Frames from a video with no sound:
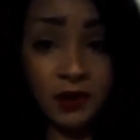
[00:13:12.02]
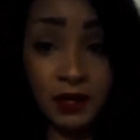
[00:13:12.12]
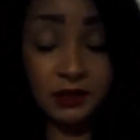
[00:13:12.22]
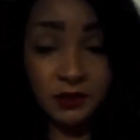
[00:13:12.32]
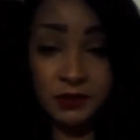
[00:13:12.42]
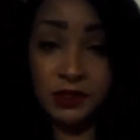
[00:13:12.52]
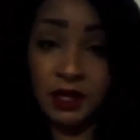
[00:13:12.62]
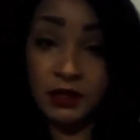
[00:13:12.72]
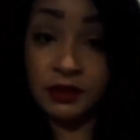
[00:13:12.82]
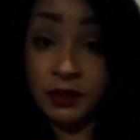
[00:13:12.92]
you got to do what you
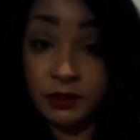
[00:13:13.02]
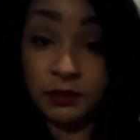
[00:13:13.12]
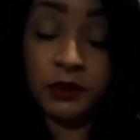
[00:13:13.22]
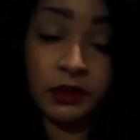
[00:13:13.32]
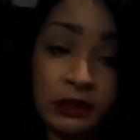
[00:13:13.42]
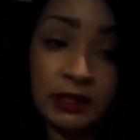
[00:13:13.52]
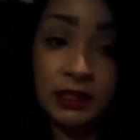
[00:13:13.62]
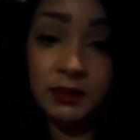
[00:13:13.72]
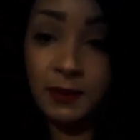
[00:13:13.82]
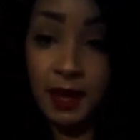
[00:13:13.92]
got to do and
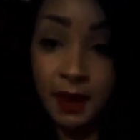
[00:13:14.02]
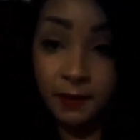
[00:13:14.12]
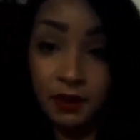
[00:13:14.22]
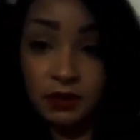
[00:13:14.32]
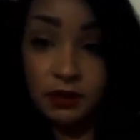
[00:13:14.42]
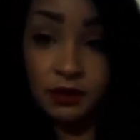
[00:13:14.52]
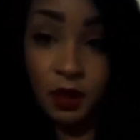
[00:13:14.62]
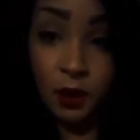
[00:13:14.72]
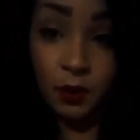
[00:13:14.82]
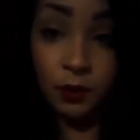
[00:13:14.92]
that's what happened so
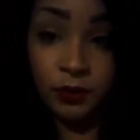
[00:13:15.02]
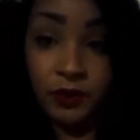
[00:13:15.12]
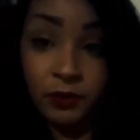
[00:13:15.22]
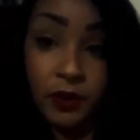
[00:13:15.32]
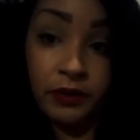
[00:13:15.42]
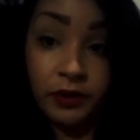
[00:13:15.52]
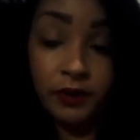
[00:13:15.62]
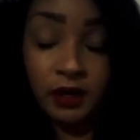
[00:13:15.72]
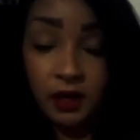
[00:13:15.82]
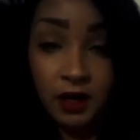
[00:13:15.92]
when while they were
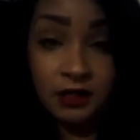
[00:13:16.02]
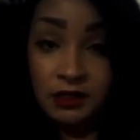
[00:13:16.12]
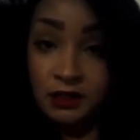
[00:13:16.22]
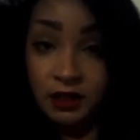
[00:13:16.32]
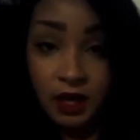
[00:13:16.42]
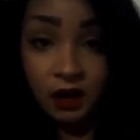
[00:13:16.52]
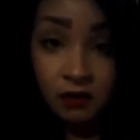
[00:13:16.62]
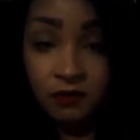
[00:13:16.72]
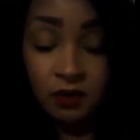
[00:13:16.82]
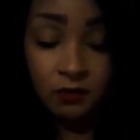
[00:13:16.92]
here i just took care
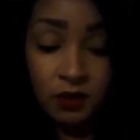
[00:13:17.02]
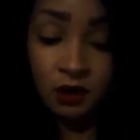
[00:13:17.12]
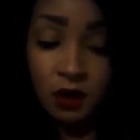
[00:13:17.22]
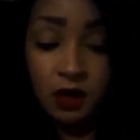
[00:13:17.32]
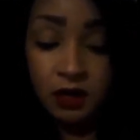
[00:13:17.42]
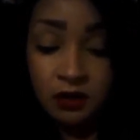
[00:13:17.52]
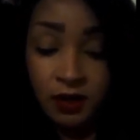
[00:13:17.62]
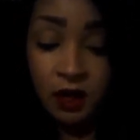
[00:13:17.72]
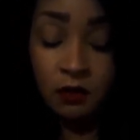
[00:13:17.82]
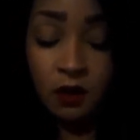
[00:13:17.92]
of them they're all here
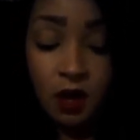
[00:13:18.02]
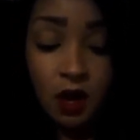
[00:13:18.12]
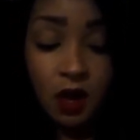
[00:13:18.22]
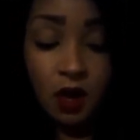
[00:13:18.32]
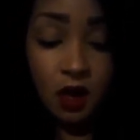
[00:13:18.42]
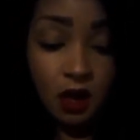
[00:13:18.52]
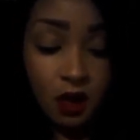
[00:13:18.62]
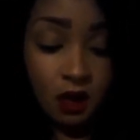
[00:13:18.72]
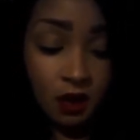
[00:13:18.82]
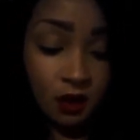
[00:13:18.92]
now
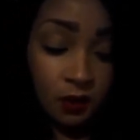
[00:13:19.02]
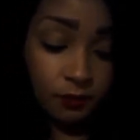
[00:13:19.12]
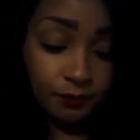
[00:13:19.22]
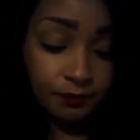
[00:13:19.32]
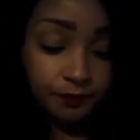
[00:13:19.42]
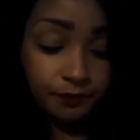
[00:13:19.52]
um